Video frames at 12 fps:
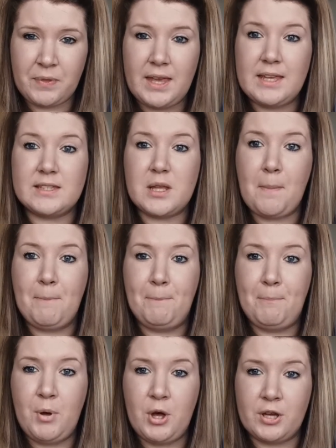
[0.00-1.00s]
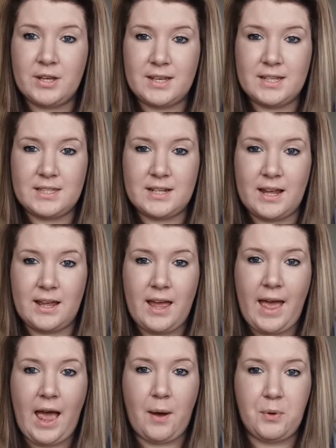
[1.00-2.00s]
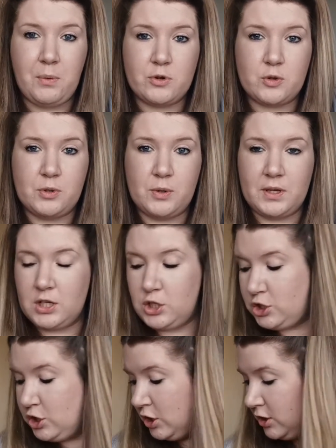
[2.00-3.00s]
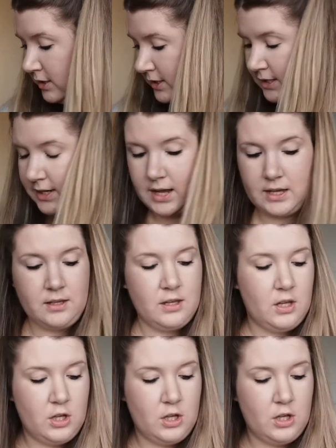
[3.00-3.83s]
It's a B, isn't it? And we want to be doing the D today.